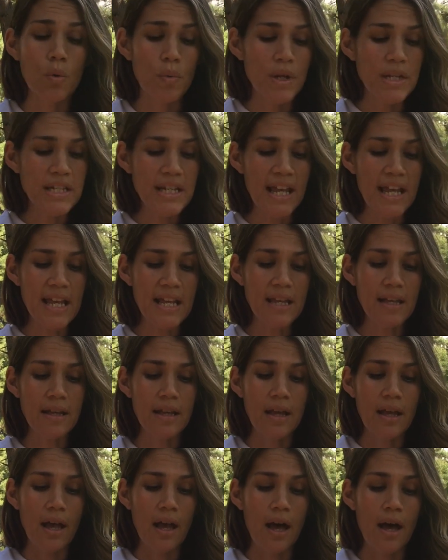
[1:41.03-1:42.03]
We take
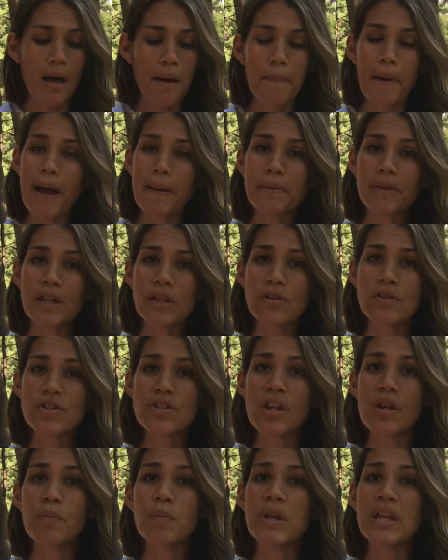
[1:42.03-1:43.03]
pipe cleaners
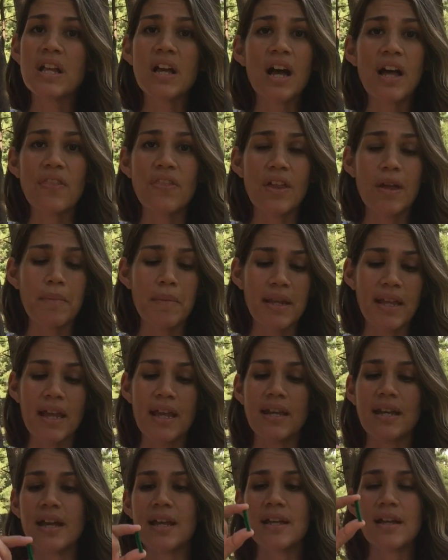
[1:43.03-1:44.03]
and we cut them.
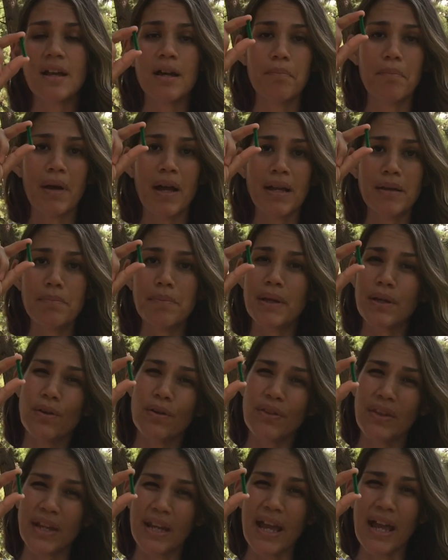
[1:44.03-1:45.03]
Again, I cut mine bigger
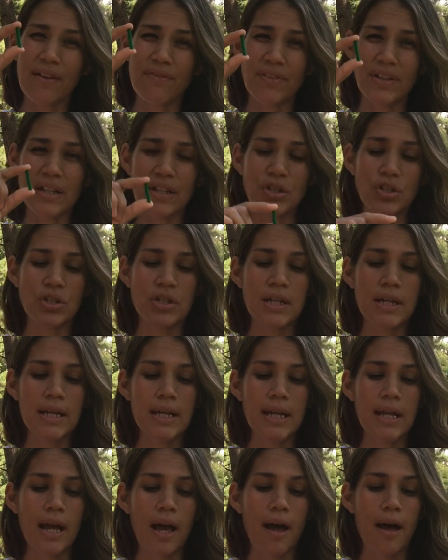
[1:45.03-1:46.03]
than 1/2 inch,
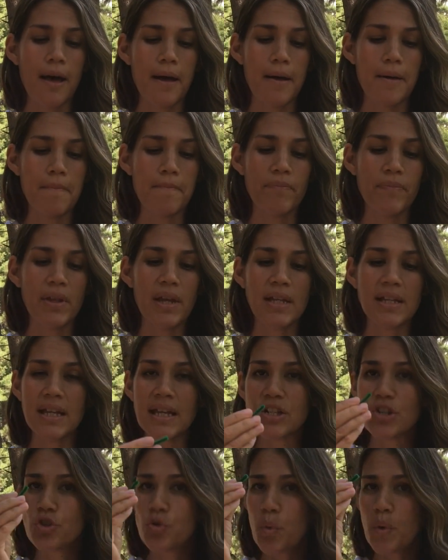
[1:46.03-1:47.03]
and
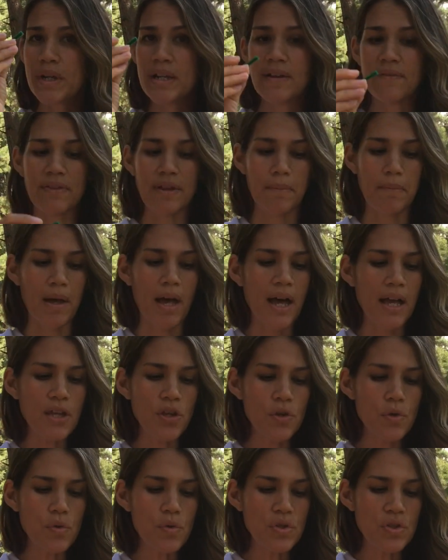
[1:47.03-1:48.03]
get 20 of them. I
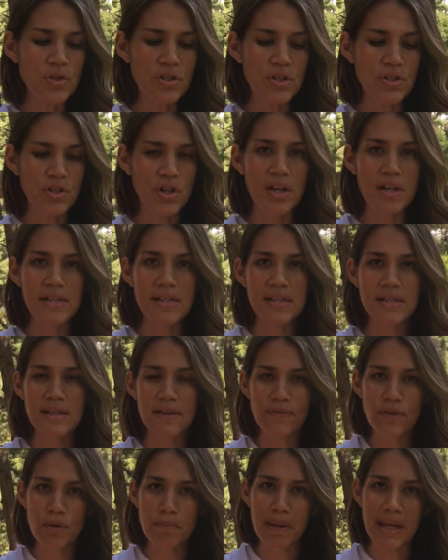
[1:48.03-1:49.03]
used just,
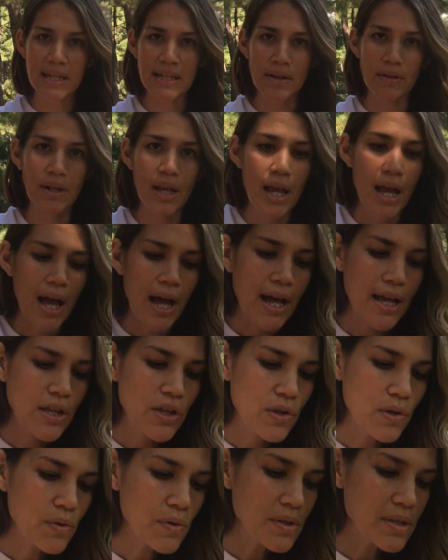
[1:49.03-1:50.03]
if you can pan down, I
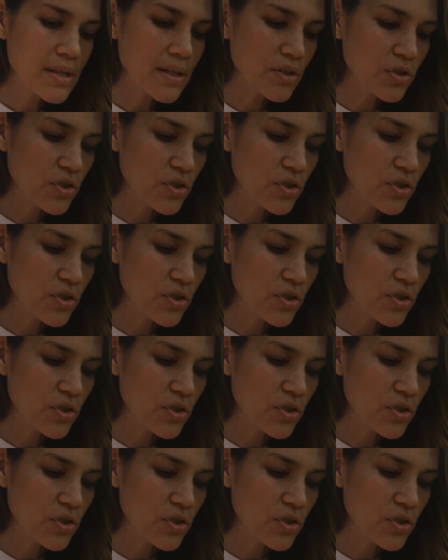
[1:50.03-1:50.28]
used